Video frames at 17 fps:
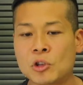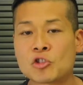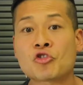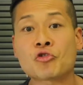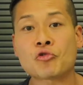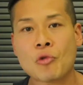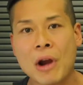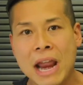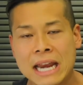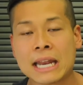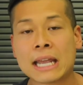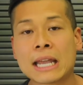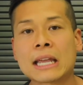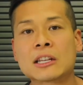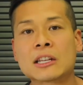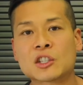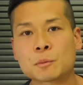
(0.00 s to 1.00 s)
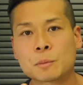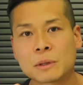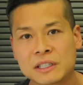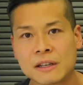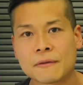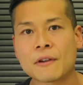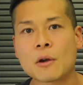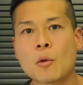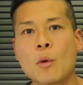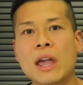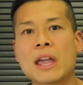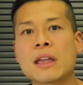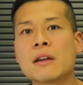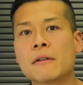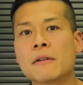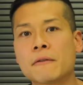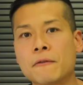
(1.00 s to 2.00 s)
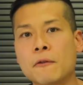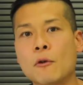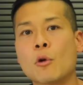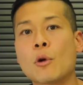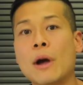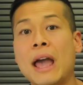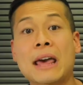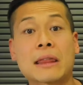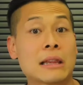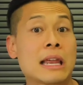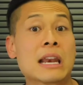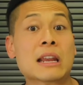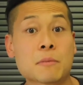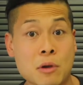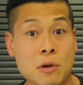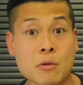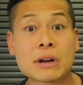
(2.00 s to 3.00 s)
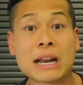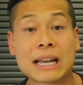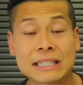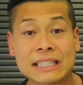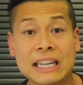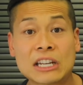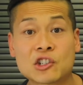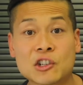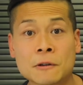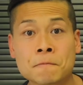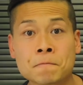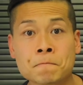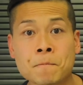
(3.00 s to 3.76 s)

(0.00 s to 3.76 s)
training in a specific way for athletic periodization.